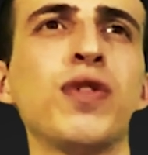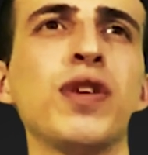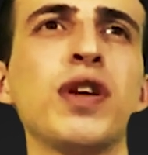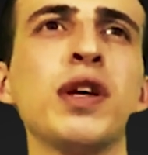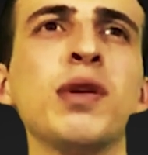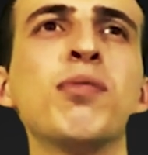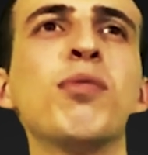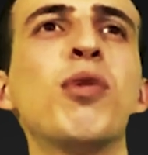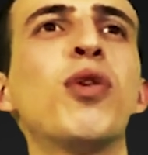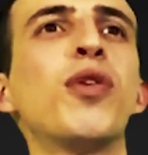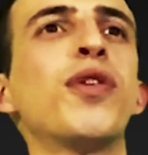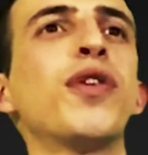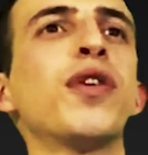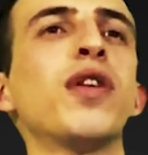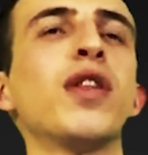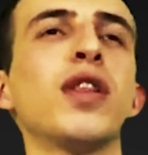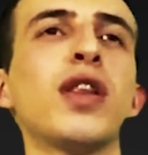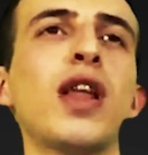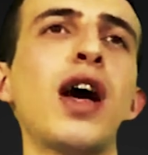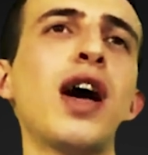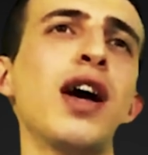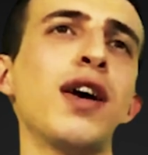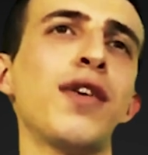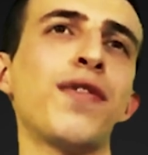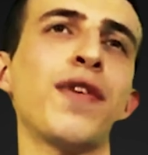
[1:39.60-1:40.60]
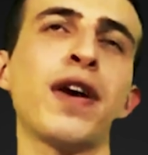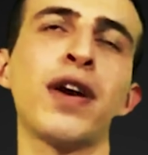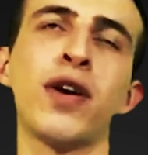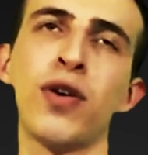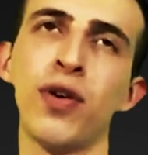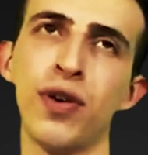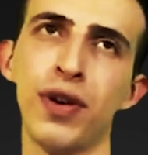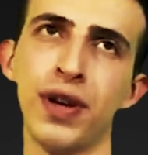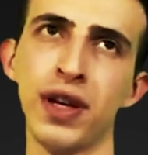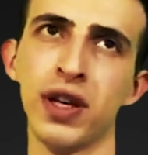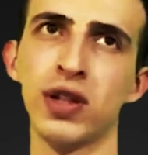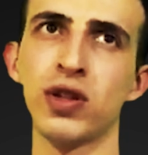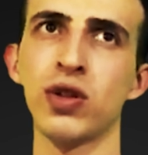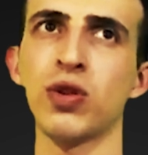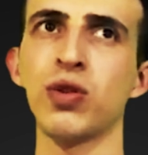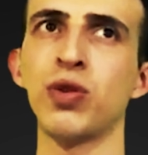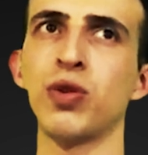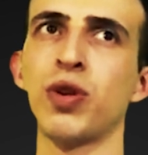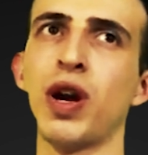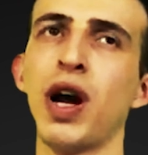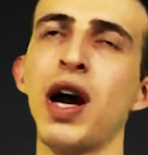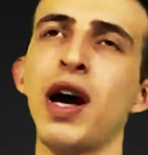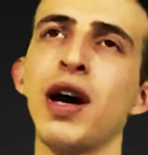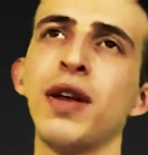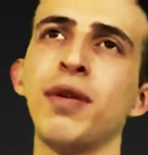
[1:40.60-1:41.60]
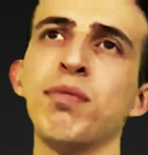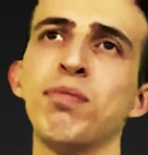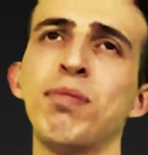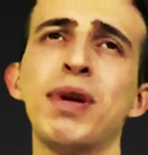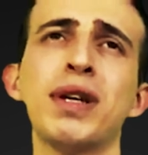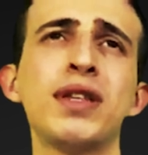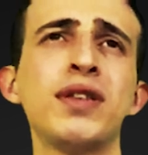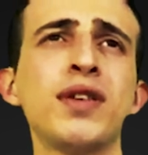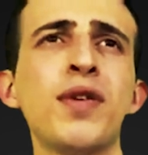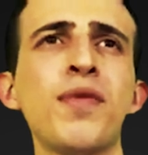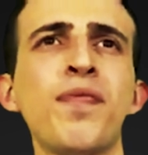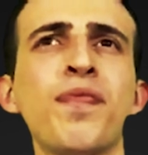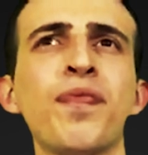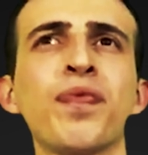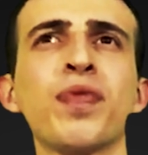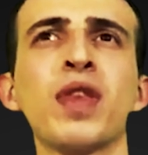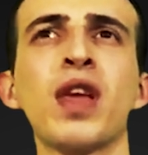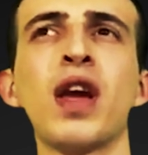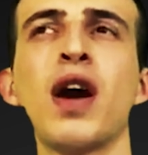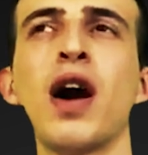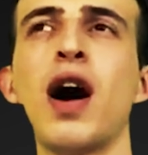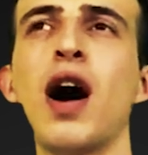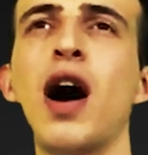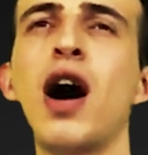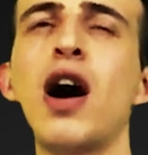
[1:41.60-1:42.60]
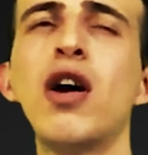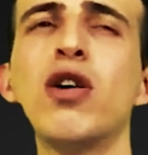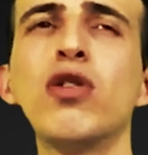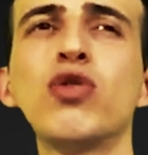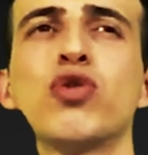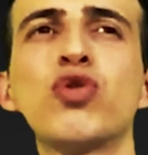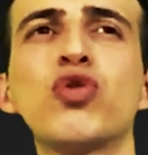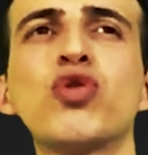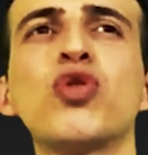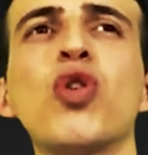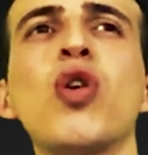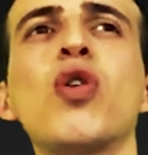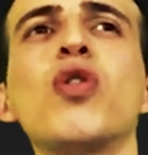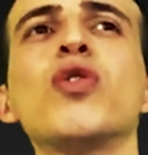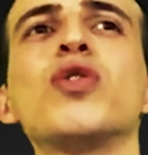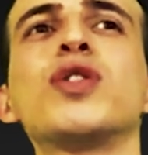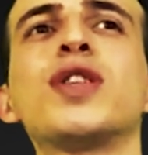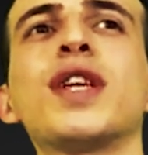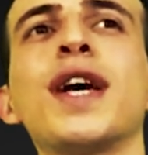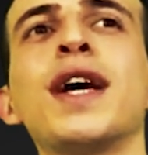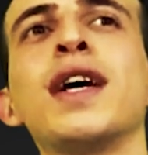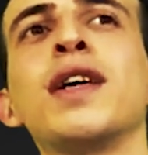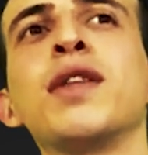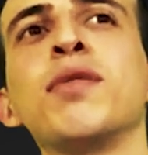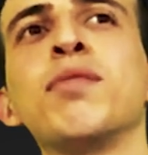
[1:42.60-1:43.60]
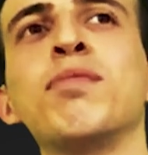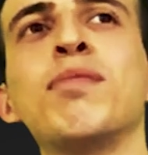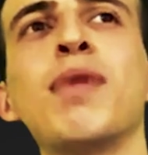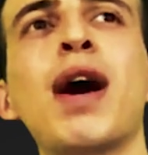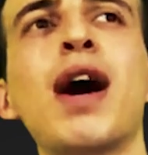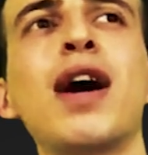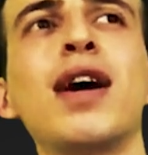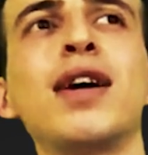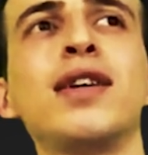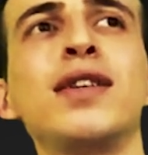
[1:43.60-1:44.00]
of immortal life according to Quran. But our souls and